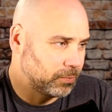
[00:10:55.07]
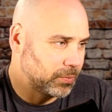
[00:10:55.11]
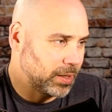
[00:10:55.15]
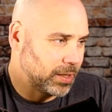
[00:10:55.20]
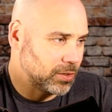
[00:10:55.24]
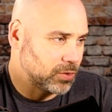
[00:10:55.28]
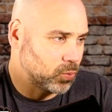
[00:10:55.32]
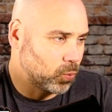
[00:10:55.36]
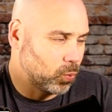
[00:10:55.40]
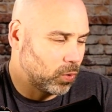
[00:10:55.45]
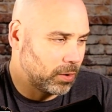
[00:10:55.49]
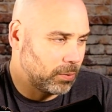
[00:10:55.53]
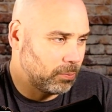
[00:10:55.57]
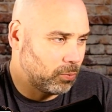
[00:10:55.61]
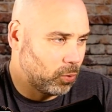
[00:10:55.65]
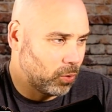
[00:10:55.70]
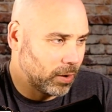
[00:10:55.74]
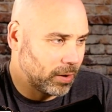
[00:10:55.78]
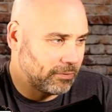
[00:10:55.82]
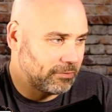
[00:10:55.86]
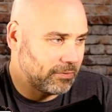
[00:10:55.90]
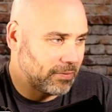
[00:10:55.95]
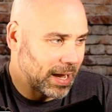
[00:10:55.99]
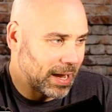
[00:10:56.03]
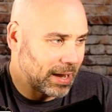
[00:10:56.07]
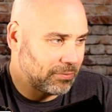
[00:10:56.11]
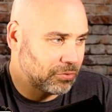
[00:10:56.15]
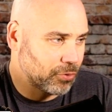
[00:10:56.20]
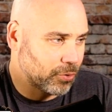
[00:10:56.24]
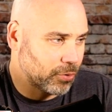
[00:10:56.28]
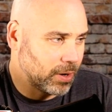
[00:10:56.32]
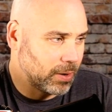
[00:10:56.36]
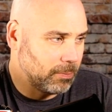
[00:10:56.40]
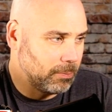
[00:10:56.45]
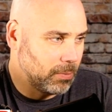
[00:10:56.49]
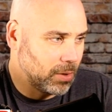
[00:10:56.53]
is
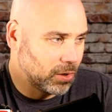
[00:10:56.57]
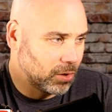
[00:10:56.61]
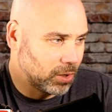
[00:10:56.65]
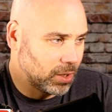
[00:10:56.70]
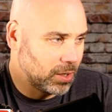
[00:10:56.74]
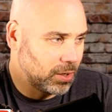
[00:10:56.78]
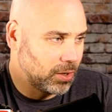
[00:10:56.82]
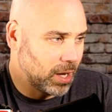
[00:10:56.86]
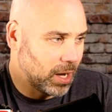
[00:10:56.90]
$1.53 million.